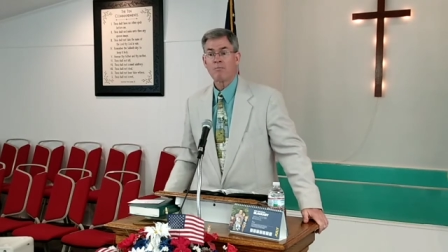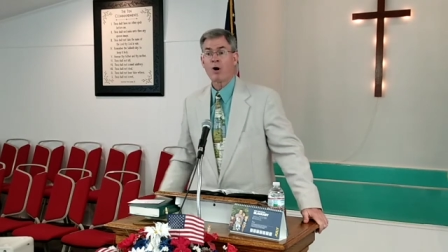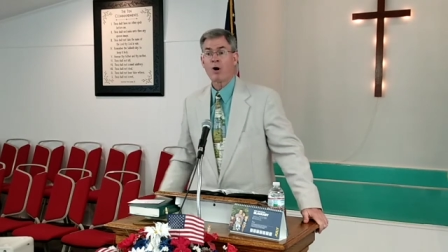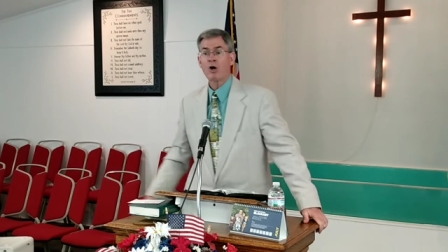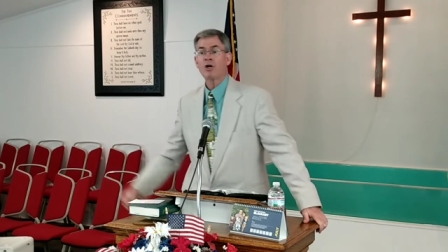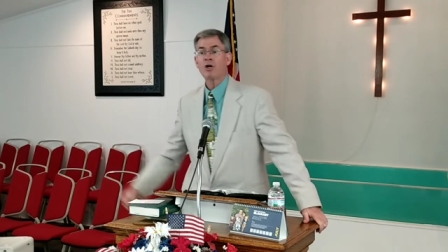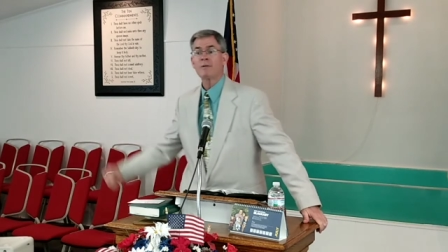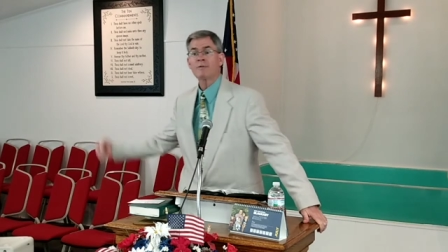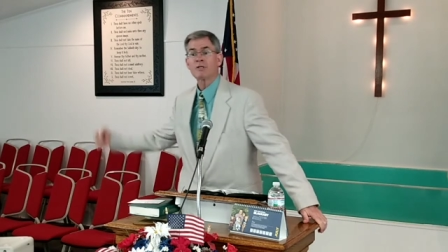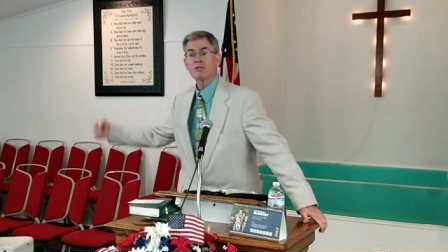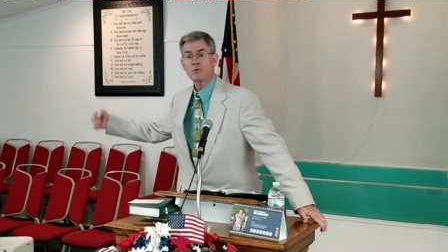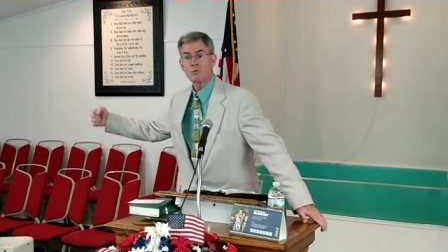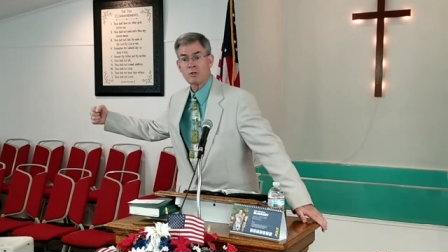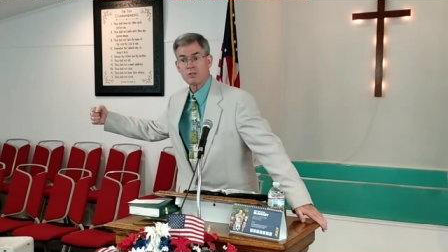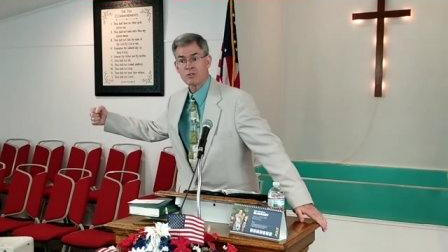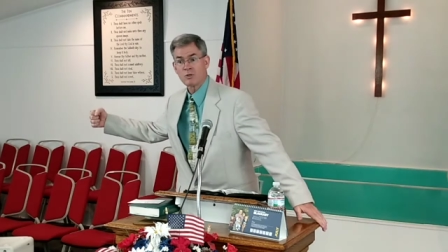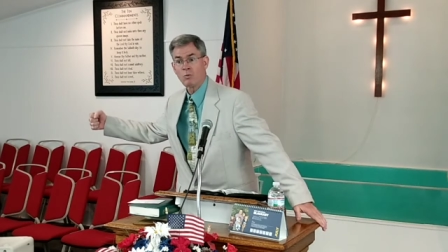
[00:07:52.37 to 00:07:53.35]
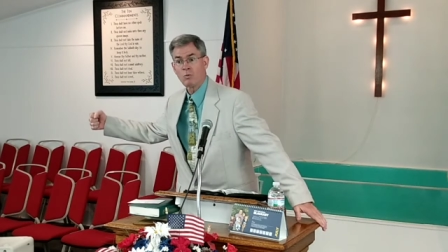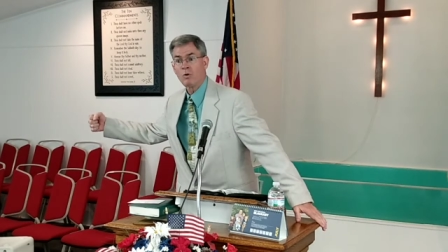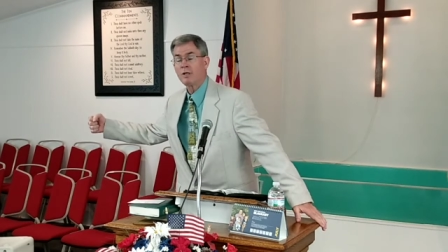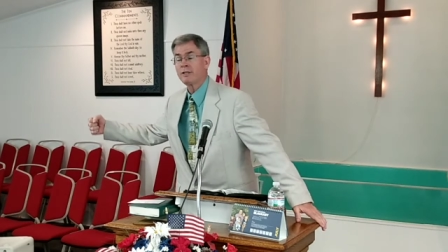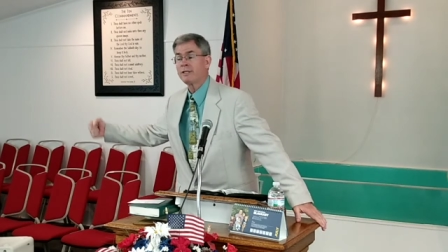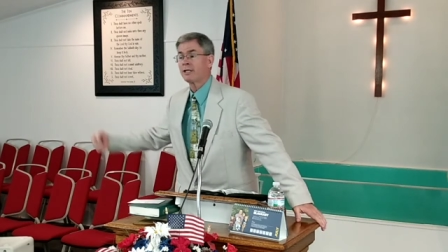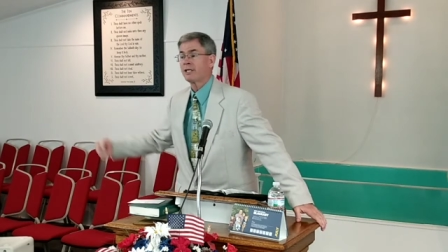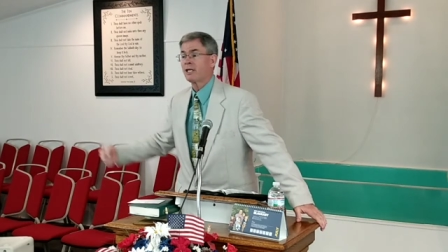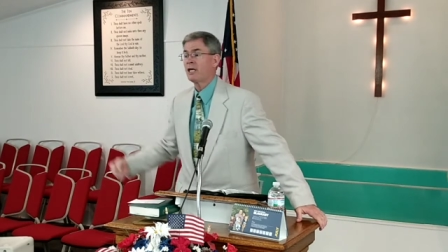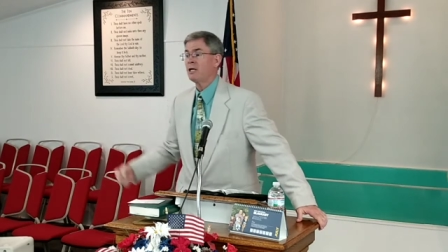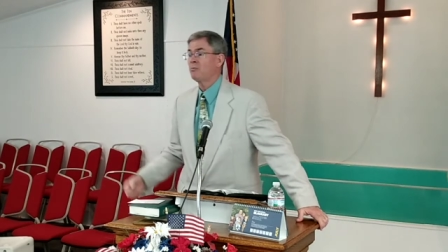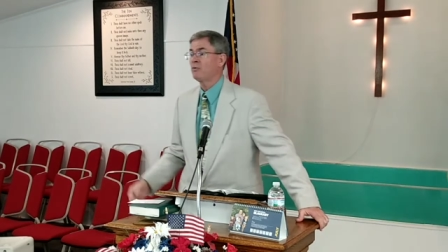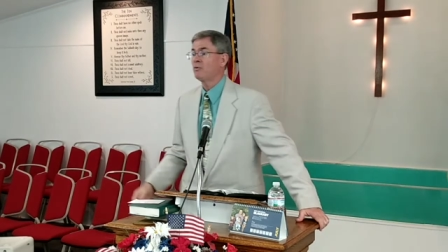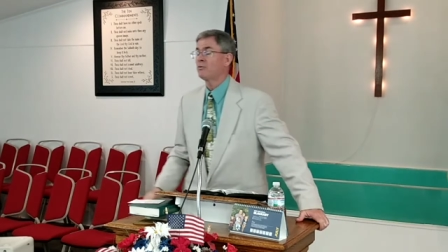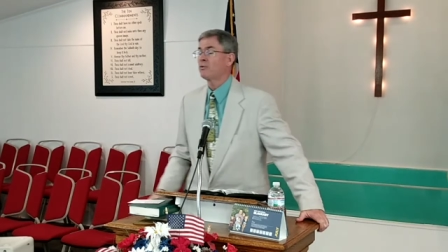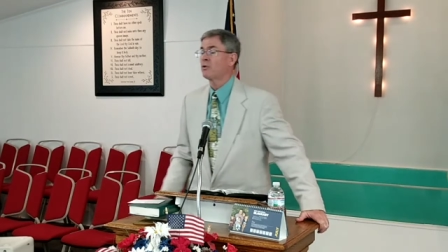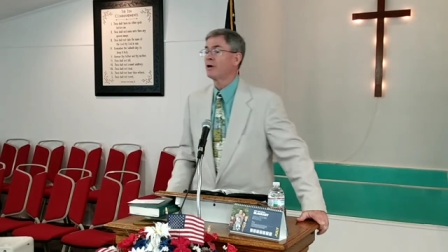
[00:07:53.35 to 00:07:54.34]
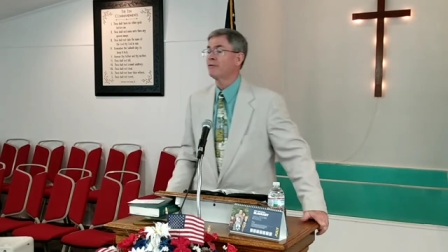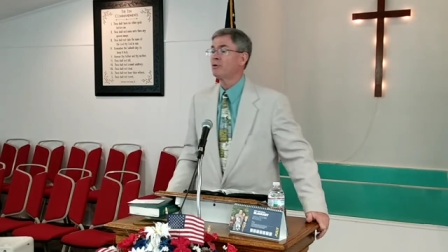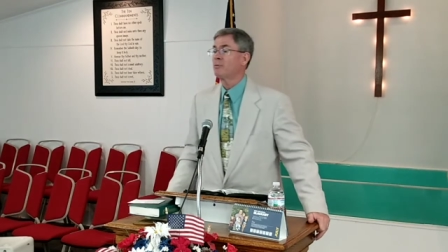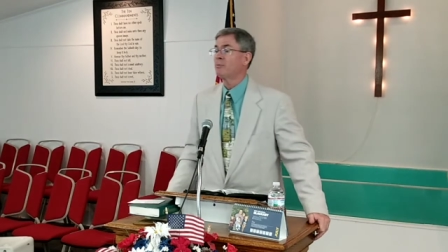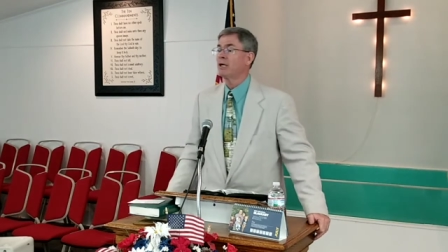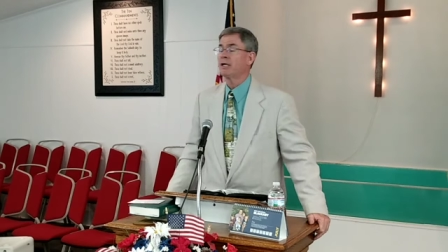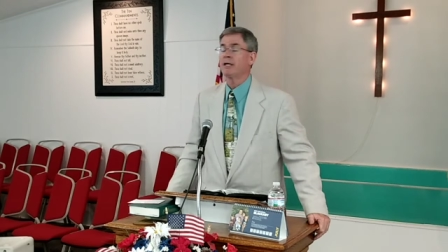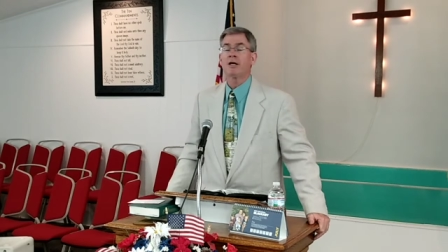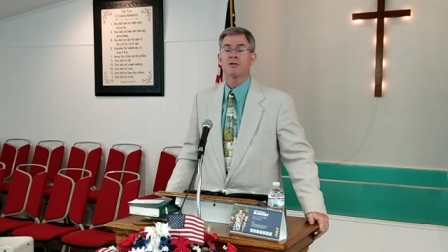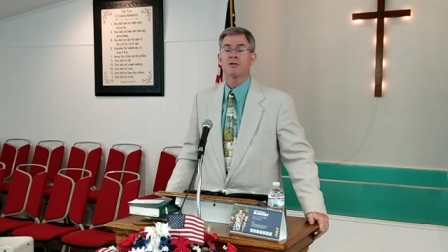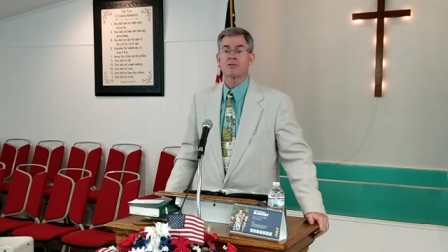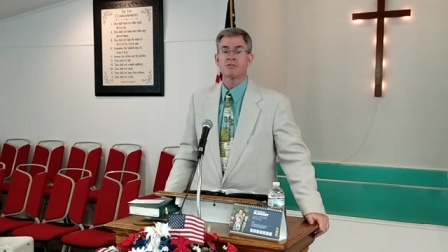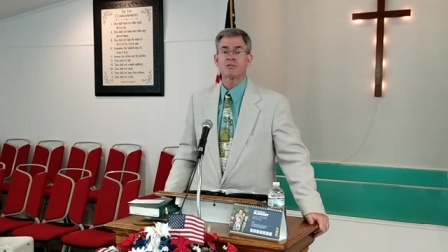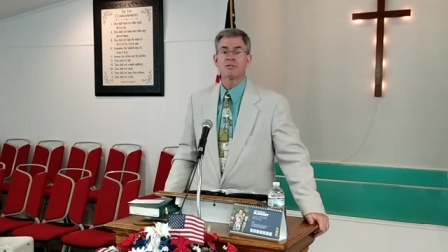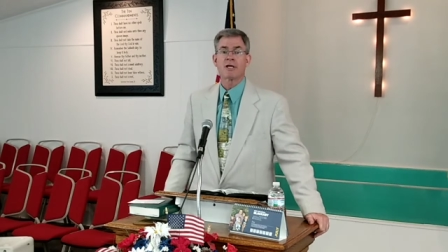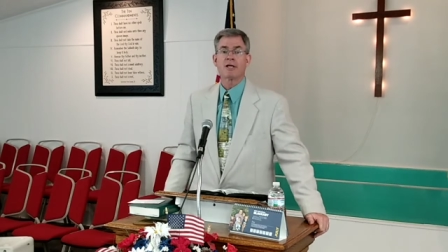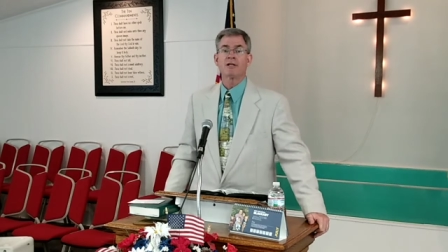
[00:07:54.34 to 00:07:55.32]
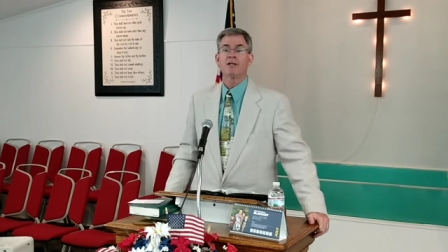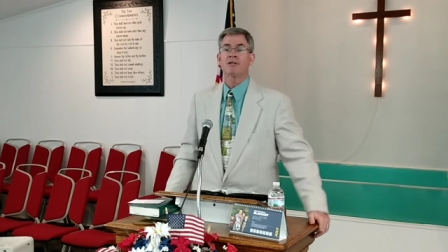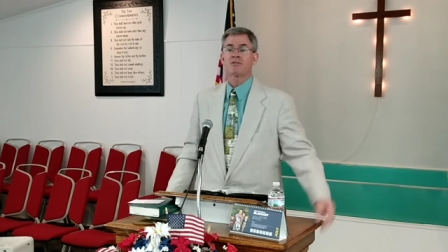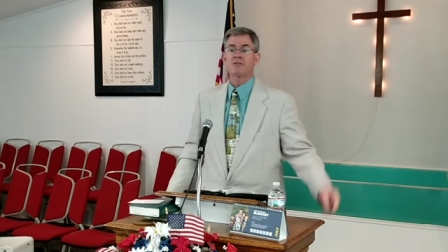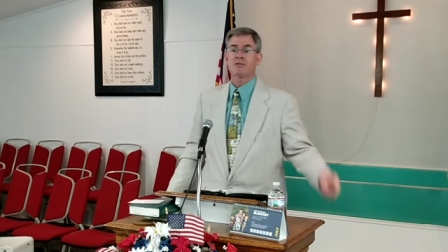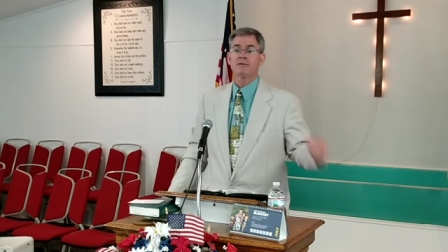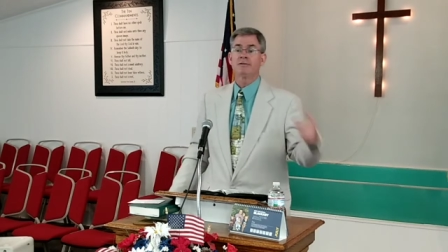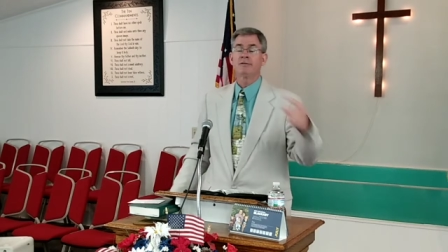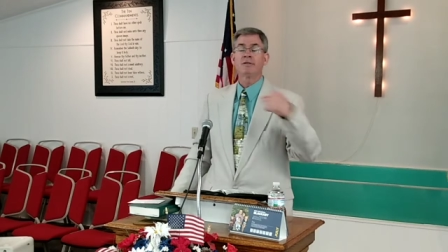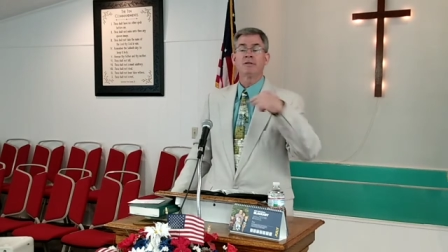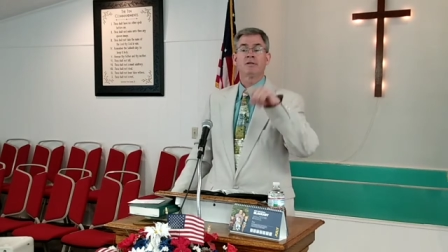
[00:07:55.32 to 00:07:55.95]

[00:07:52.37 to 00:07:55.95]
Barnabas was the one that came before everybody else and said, Listen,